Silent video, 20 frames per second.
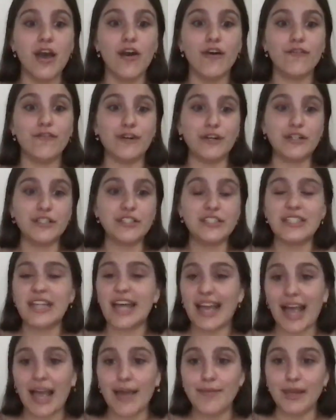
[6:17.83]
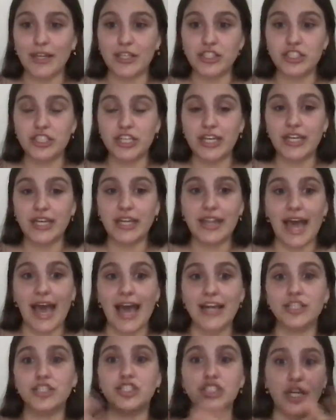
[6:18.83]
First, like I mentioned,
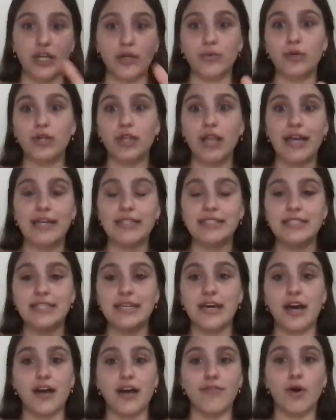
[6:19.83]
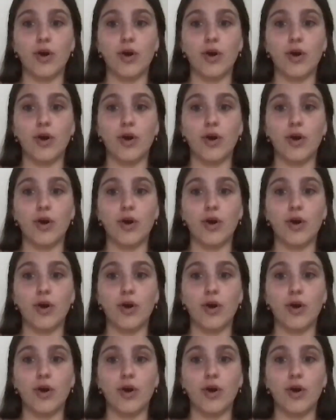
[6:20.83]
that general idea of,